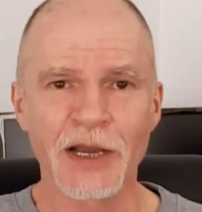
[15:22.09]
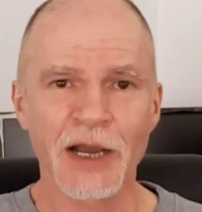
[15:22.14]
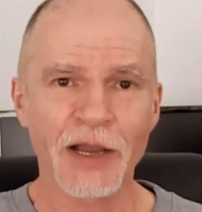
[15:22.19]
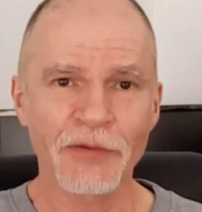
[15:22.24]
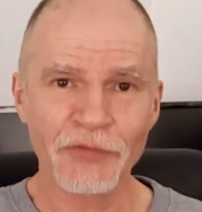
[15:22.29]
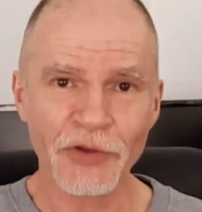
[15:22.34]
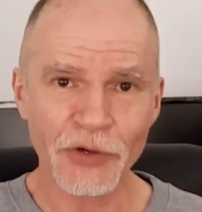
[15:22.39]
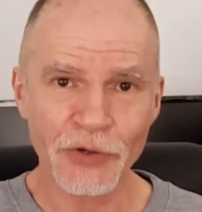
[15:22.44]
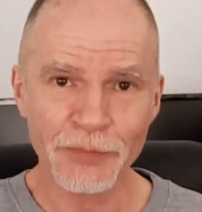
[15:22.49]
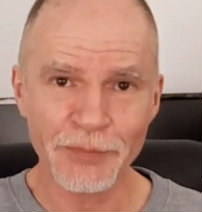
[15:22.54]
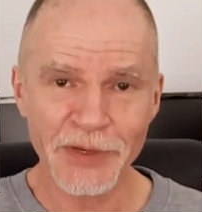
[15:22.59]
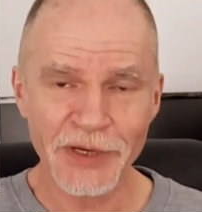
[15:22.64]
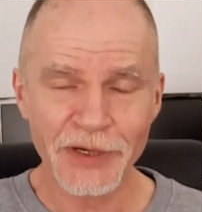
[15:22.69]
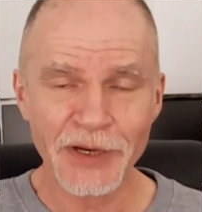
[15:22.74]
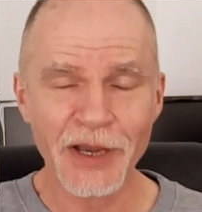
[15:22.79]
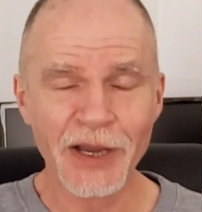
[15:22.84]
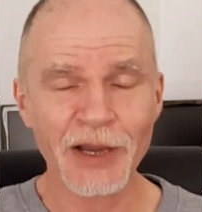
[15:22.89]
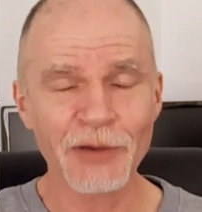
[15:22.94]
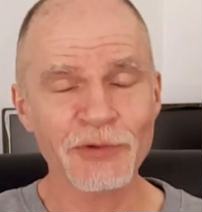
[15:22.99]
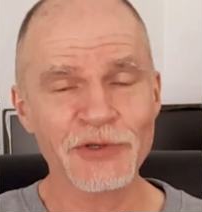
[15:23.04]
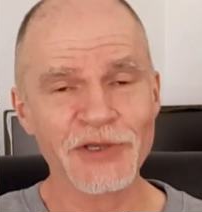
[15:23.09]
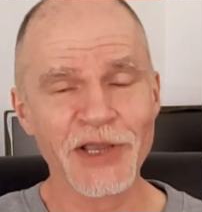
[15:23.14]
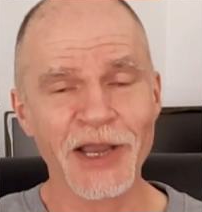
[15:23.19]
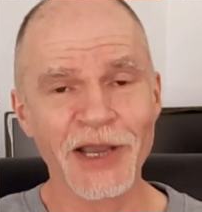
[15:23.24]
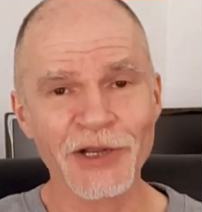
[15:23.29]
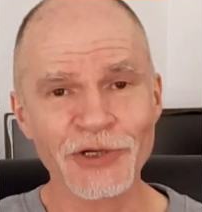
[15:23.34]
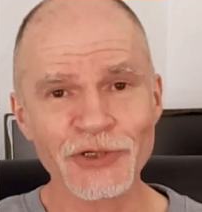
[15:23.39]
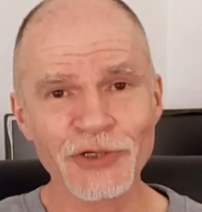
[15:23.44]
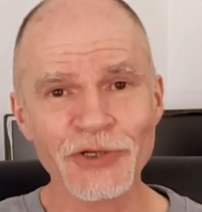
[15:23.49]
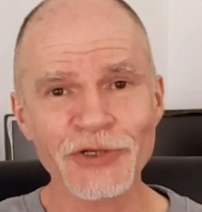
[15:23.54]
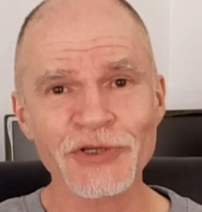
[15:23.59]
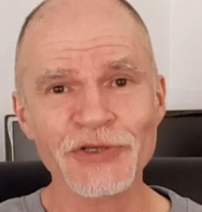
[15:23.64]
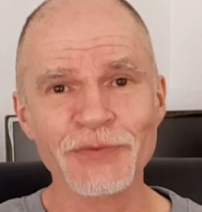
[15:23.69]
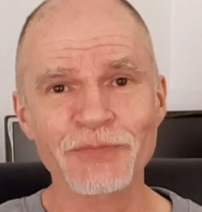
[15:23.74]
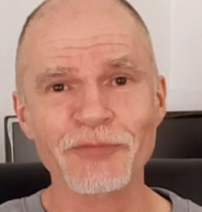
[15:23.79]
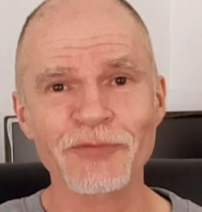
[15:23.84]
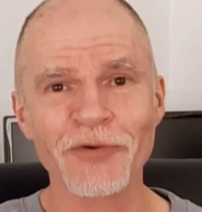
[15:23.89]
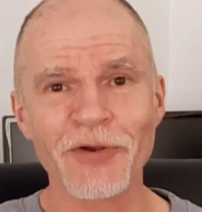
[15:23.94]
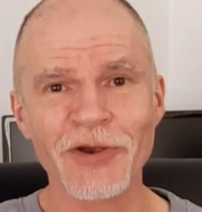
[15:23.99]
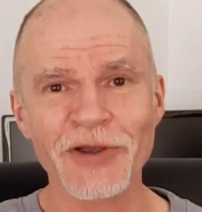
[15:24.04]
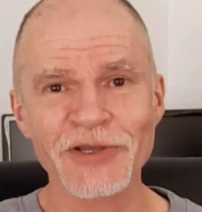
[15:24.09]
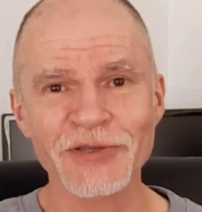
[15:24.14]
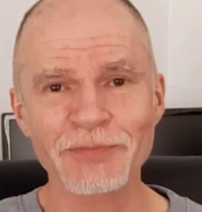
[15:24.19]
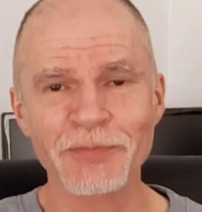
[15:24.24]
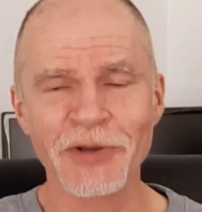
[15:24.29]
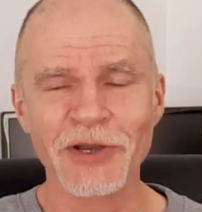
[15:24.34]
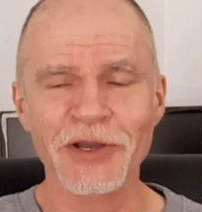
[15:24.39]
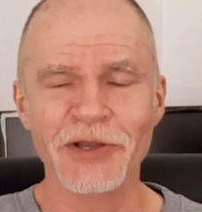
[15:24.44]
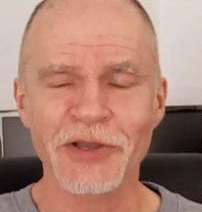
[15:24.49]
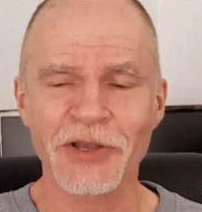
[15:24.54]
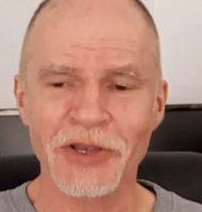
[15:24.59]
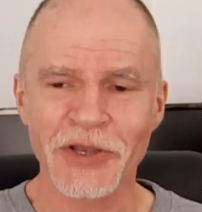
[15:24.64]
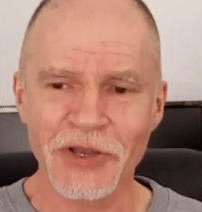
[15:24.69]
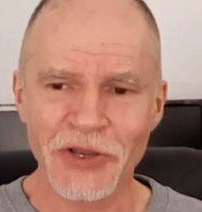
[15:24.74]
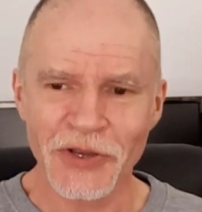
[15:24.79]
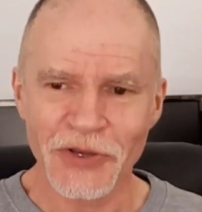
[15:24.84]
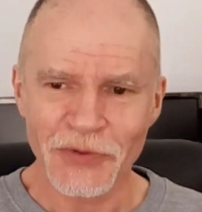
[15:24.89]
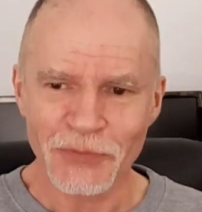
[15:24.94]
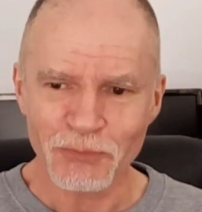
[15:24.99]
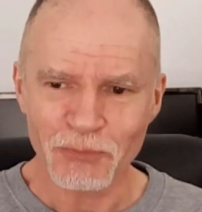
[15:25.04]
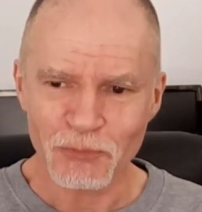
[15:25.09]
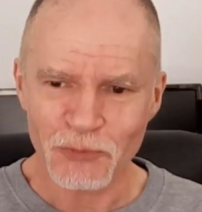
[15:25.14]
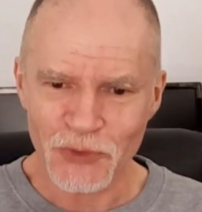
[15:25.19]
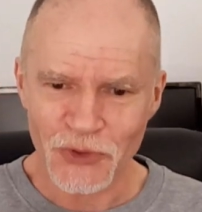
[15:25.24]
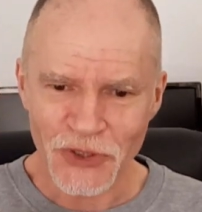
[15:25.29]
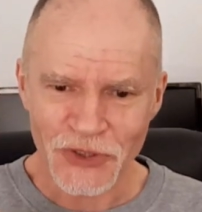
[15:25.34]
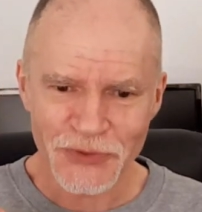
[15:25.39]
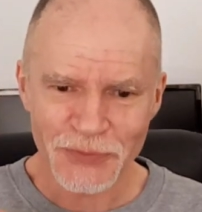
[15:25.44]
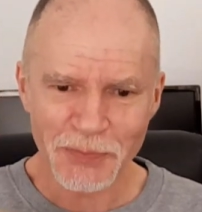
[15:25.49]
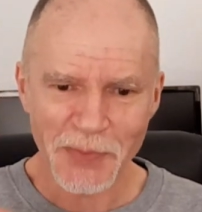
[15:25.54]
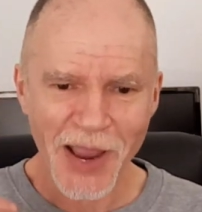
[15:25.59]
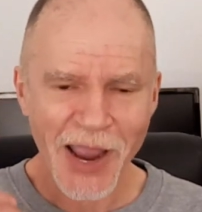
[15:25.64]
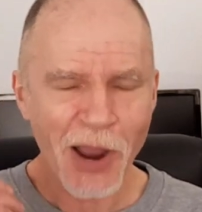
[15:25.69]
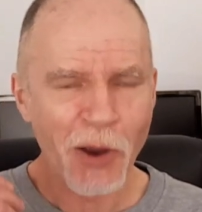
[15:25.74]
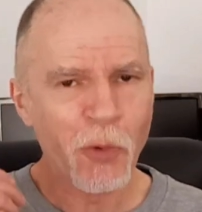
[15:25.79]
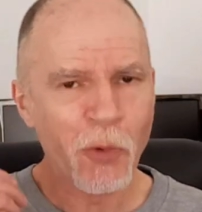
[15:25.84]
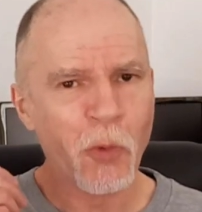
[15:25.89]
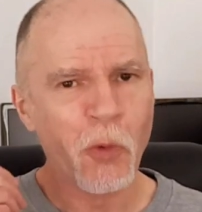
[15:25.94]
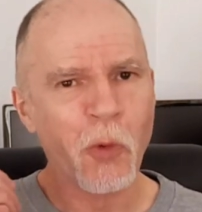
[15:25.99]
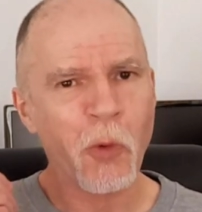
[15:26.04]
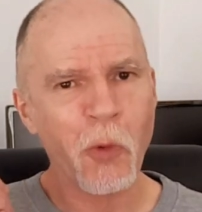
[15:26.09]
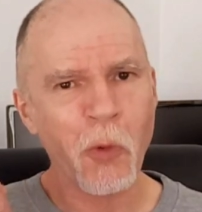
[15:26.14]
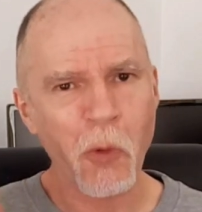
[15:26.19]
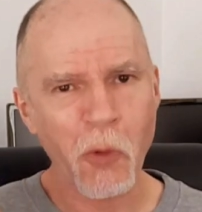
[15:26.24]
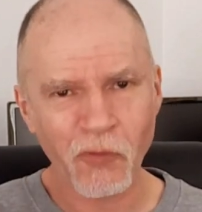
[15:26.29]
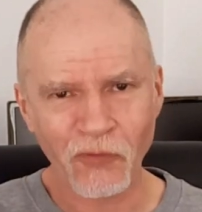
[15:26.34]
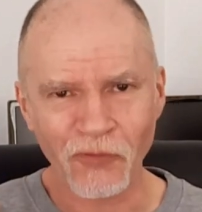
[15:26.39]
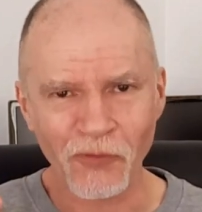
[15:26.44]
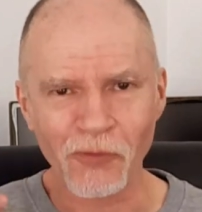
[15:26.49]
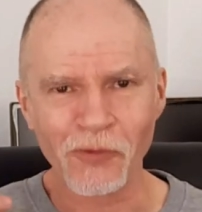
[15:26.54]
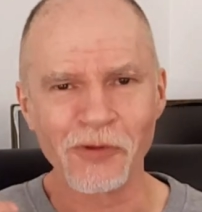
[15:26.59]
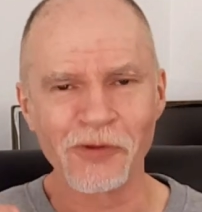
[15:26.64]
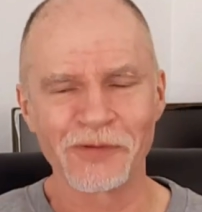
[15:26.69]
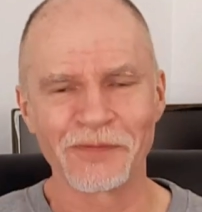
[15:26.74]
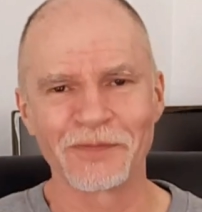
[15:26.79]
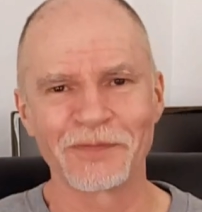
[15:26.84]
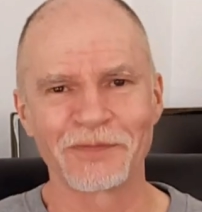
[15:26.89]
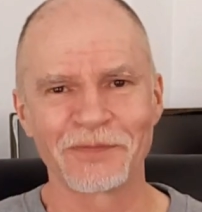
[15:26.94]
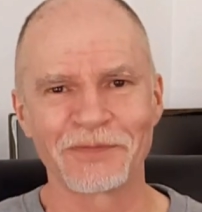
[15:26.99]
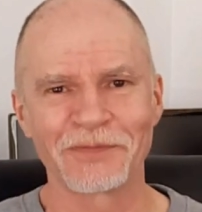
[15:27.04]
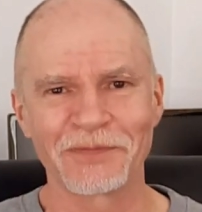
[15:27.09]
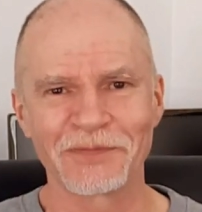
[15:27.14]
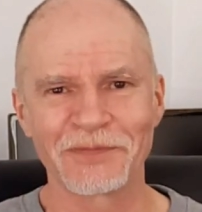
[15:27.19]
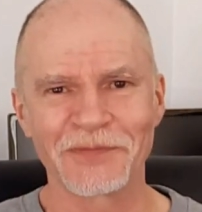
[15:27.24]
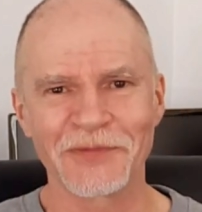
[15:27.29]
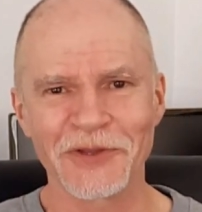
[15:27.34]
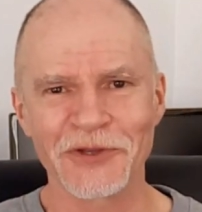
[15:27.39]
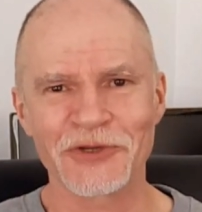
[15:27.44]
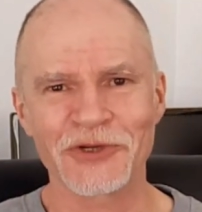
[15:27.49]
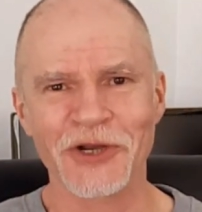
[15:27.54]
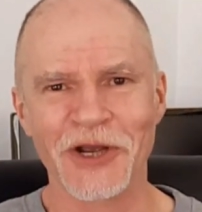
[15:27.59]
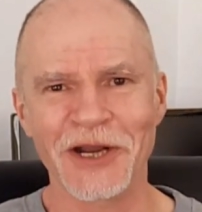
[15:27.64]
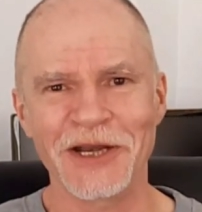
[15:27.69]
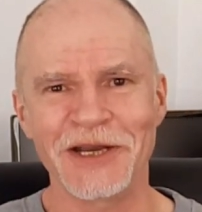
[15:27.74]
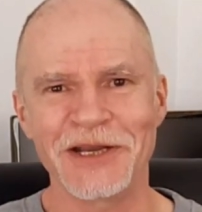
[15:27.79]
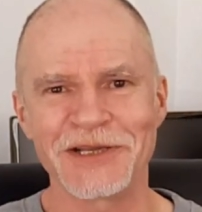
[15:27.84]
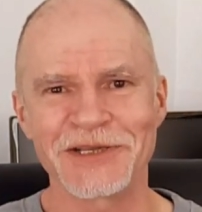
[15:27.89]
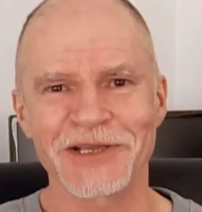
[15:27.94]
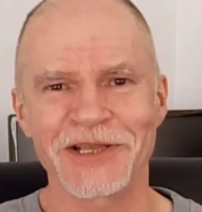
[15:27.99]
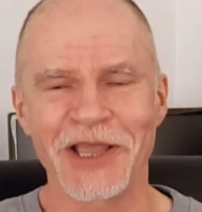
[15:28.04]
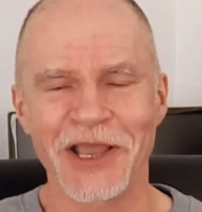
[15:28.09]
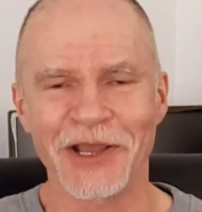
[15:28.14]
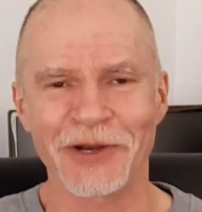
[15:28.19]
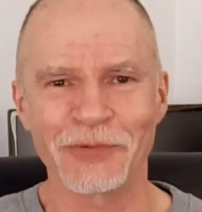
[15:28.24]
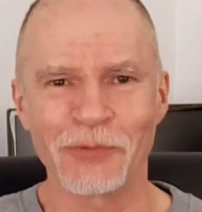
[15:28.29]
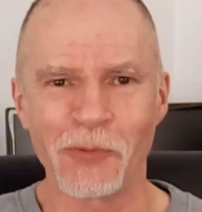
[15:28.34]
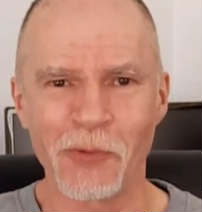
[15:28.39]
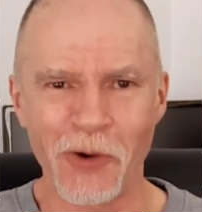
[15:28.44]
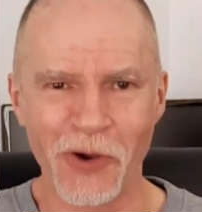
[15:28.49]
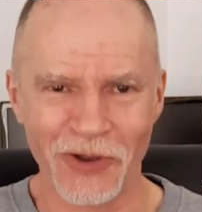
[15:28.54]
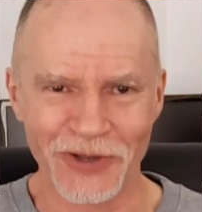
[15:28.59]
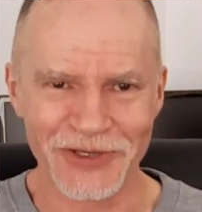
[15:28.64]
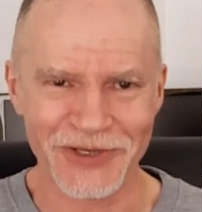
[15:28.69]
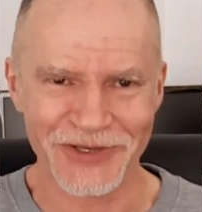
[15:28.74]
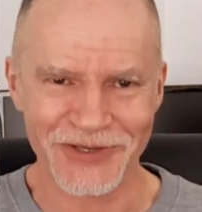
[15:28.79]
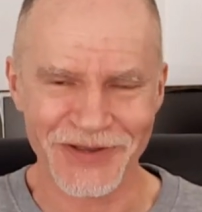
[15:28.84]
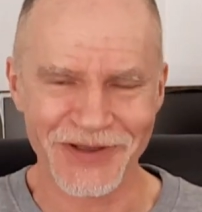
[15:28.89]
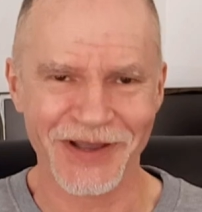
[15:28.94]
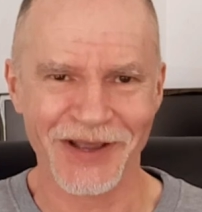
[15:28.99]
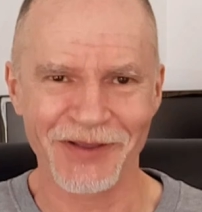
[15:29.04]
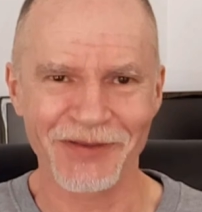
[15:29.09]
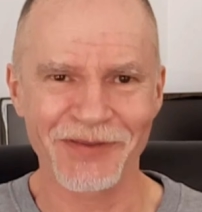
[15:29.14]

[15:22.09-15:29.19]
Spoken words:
I've got to admit, I was actually surprised by just how awful the Chinese LED was.